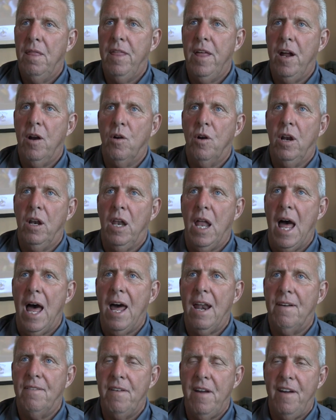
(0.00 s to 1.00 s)
There are a
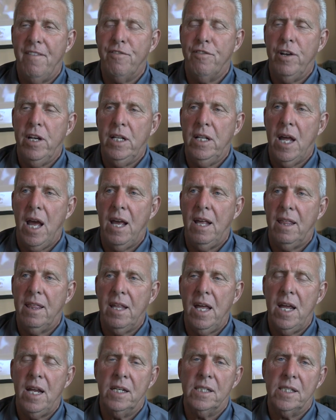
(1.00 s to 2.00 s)
lot of everyday
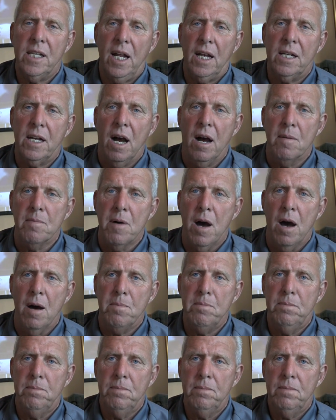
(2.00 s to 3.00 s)
things that come
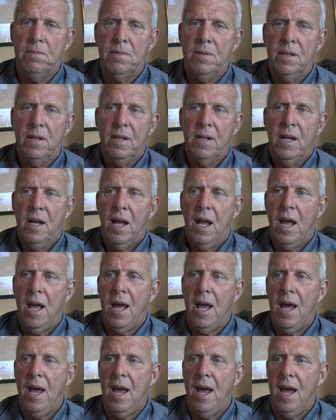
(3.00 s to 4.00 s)
up,
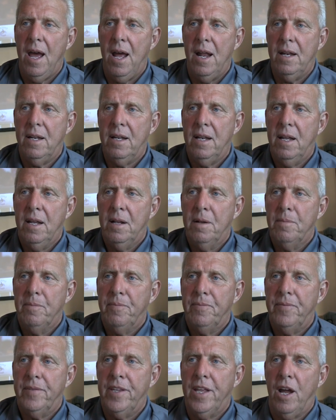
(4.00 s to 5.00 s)
and
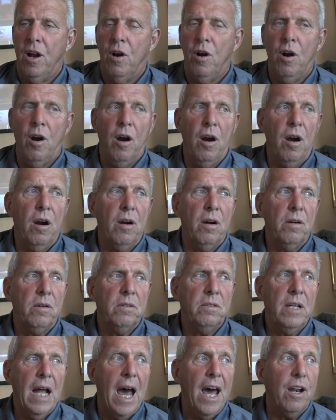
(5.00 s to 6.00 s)
there
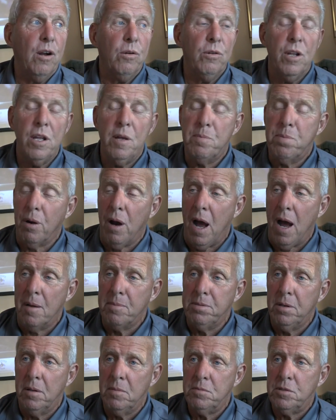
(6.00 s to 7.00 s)
are not only
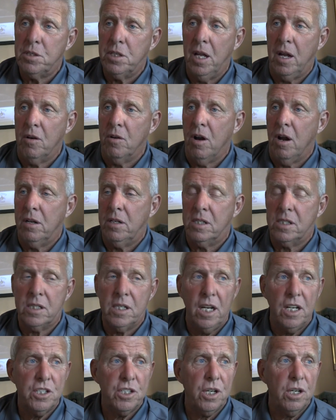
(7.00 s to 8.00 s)
problems, there are
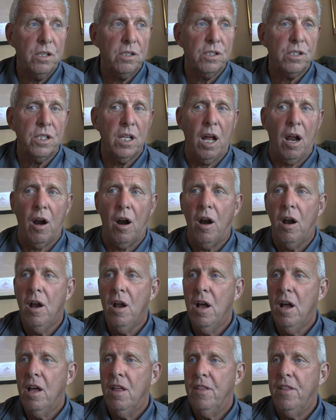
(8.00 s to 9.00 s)
decisions,
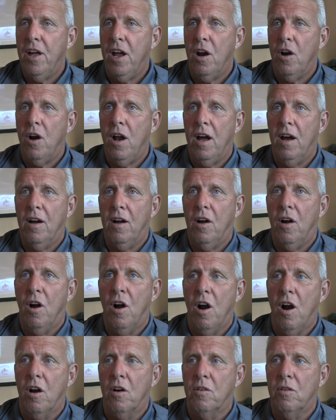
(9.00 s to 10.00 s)
there
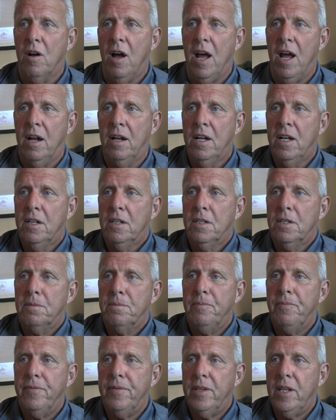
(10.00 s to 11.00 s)
are
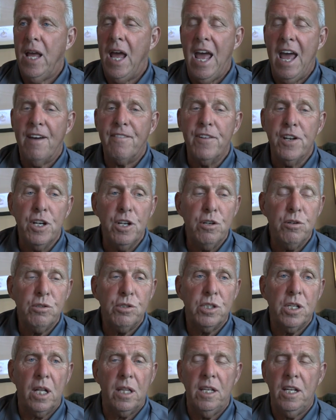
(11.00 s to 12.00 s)

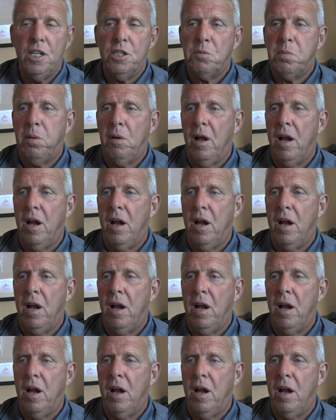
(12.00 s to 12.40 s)
avenues that these